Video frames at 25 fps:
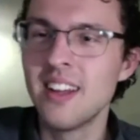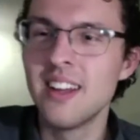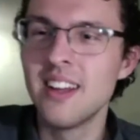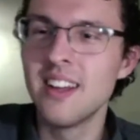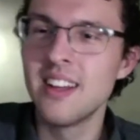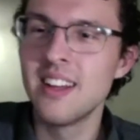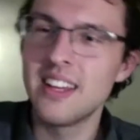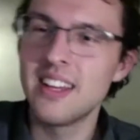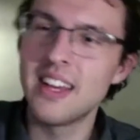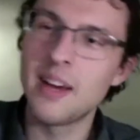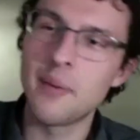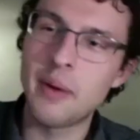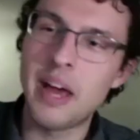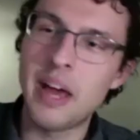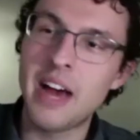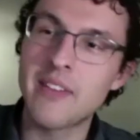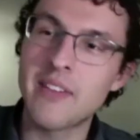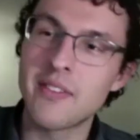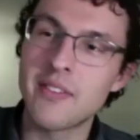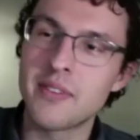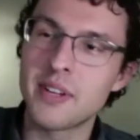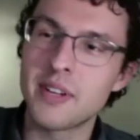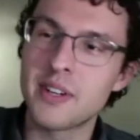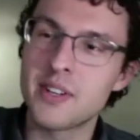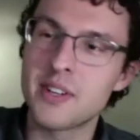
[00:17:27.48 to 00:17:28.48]
we have
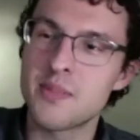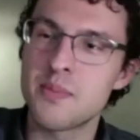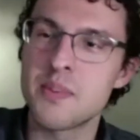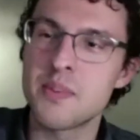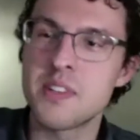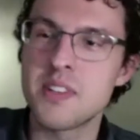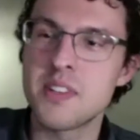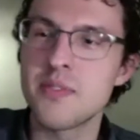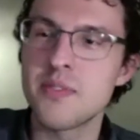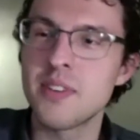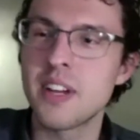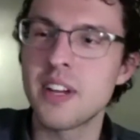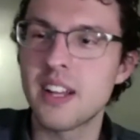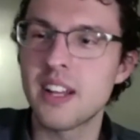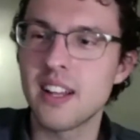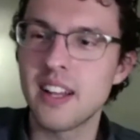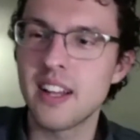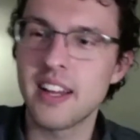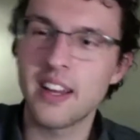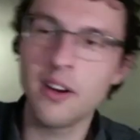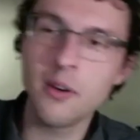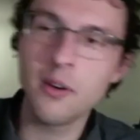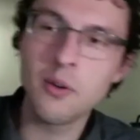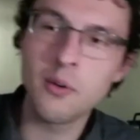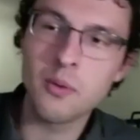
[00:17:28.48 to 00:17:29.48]
a very specific like,
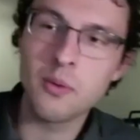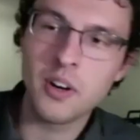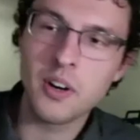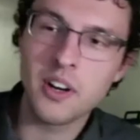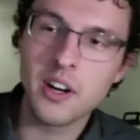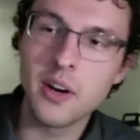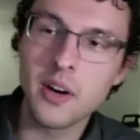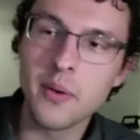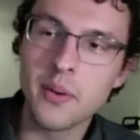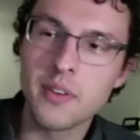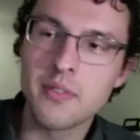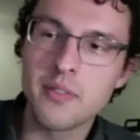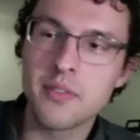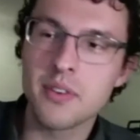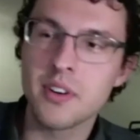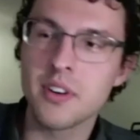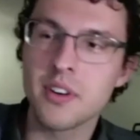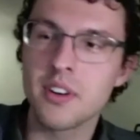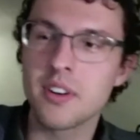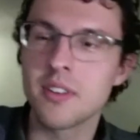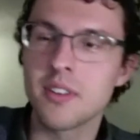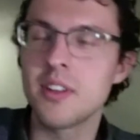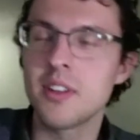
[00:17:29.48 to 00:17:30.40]
oh, we're going for